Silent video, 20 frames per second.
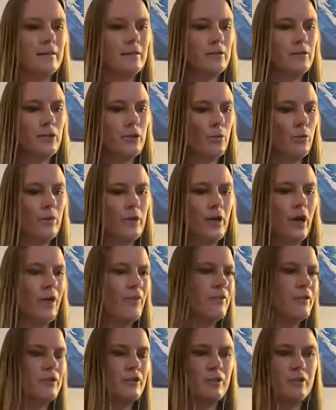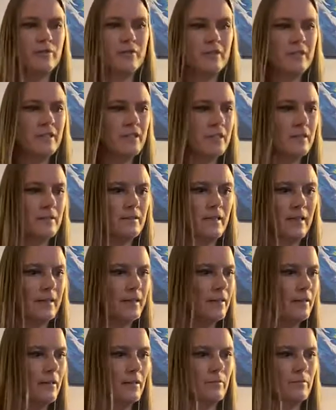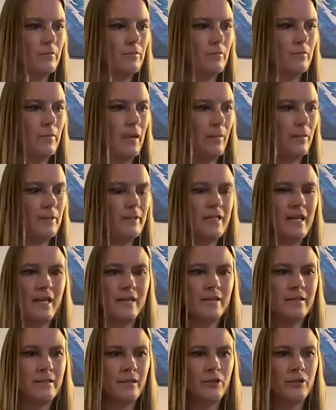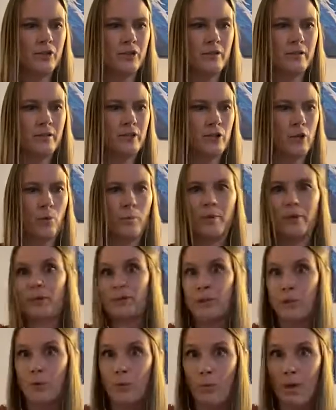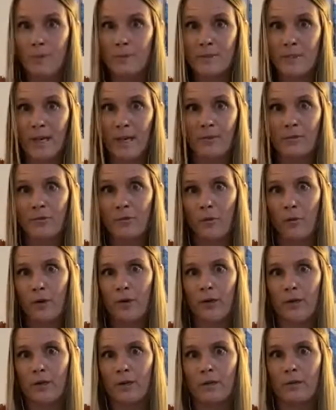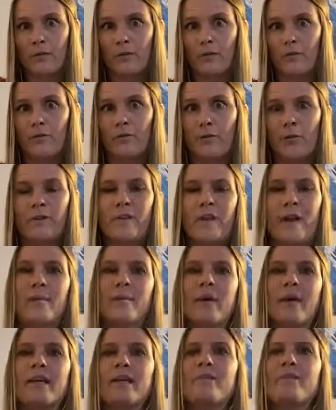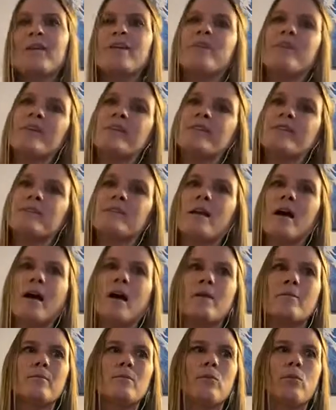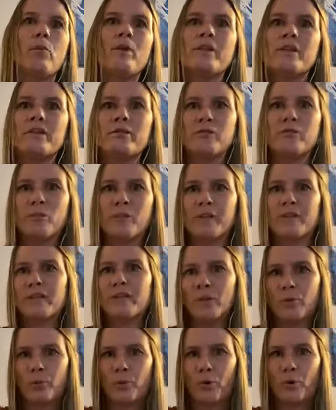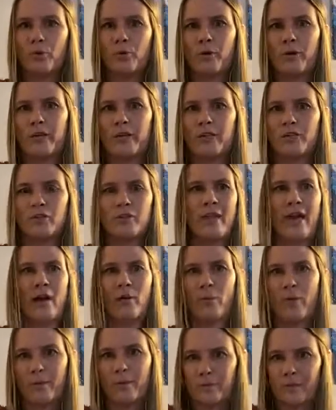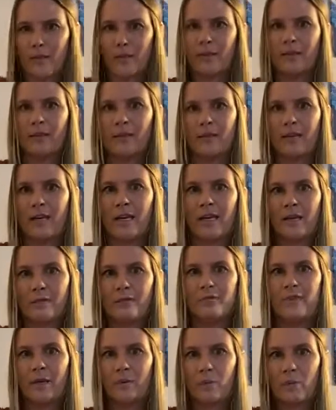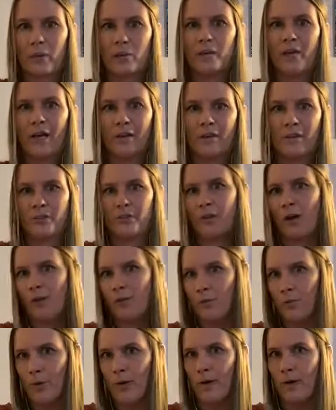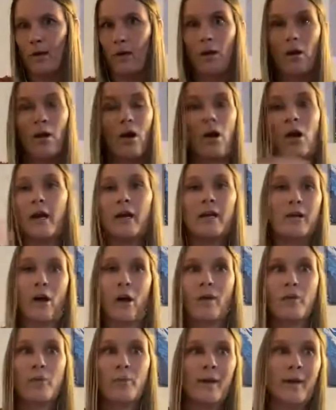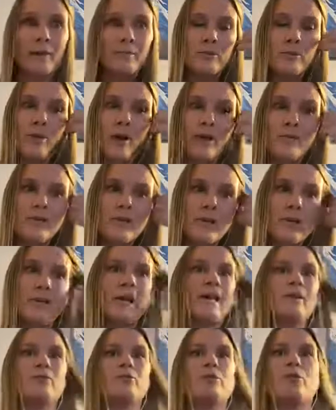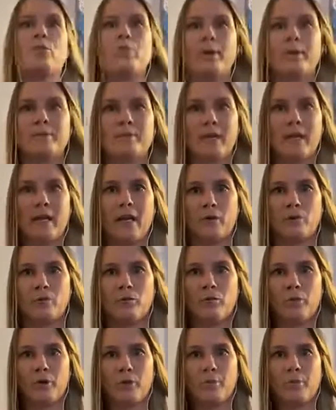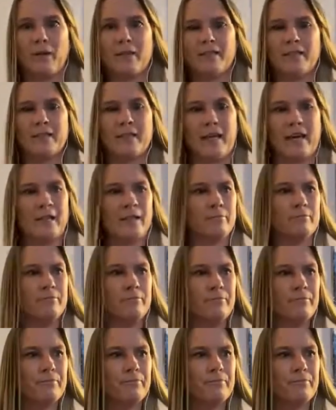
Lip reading: we offer services like I was saying, such as, building a website for them, even if it's within their brokerage, that website that they build on their software, and all the way up to, I've done an actual website on WordPress, and that